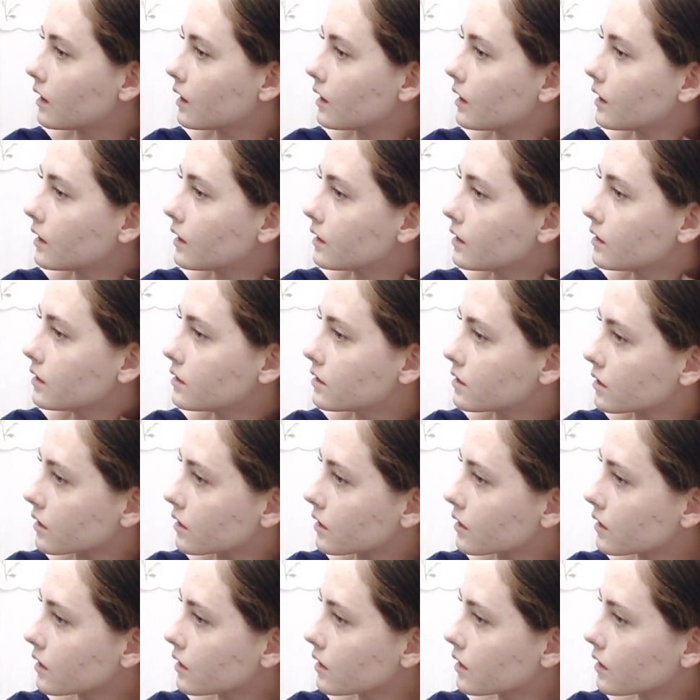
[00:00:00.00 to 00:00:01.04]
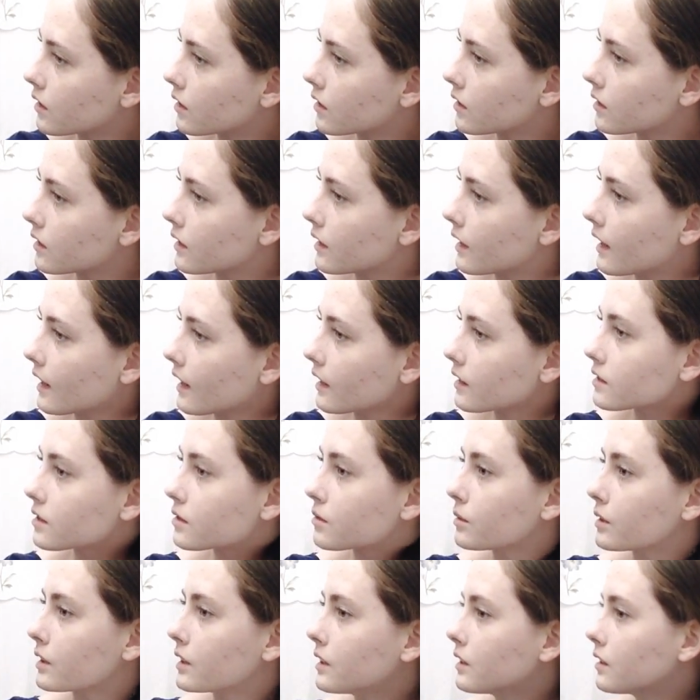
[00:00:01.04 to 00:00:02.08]
under the
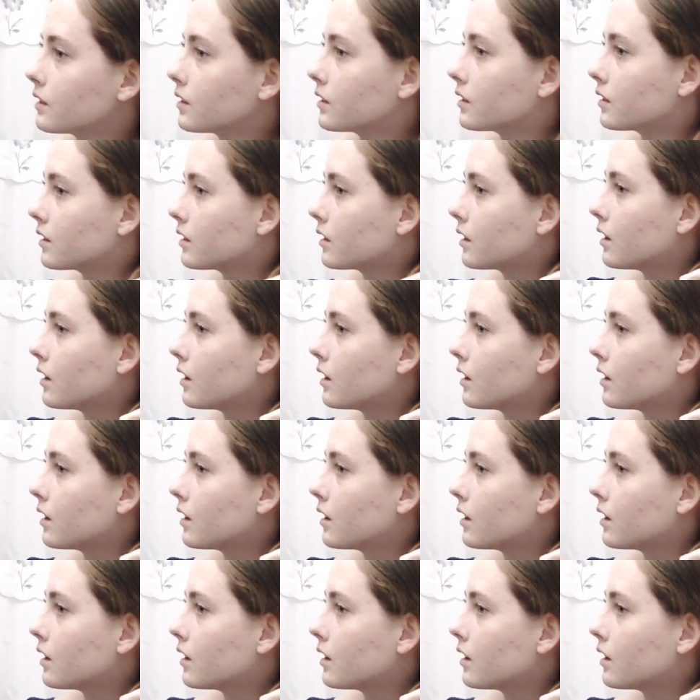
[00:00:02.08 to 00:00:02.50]
next one